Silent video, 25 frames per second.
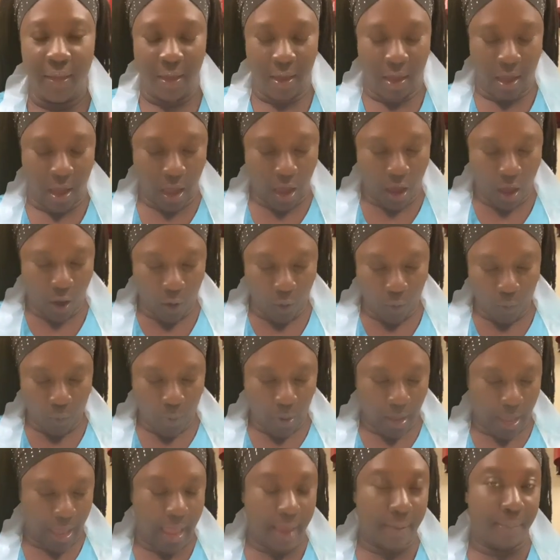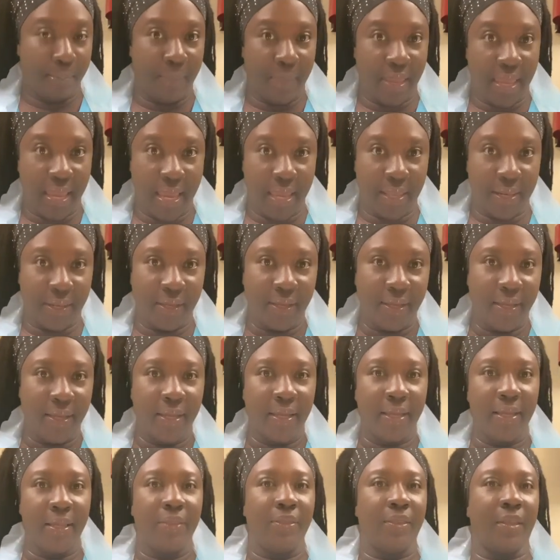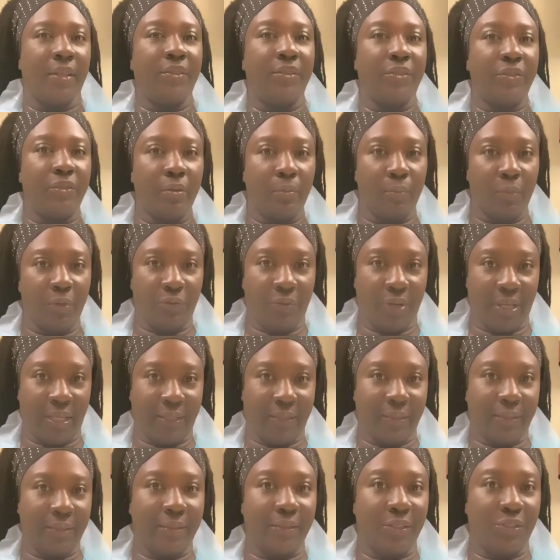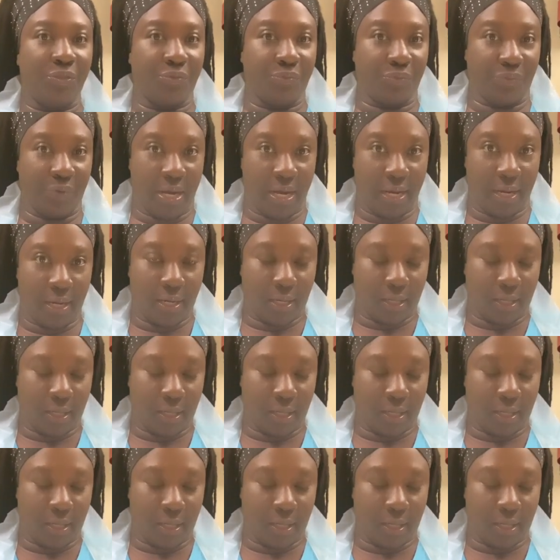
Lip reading: how I made the turmeric drink.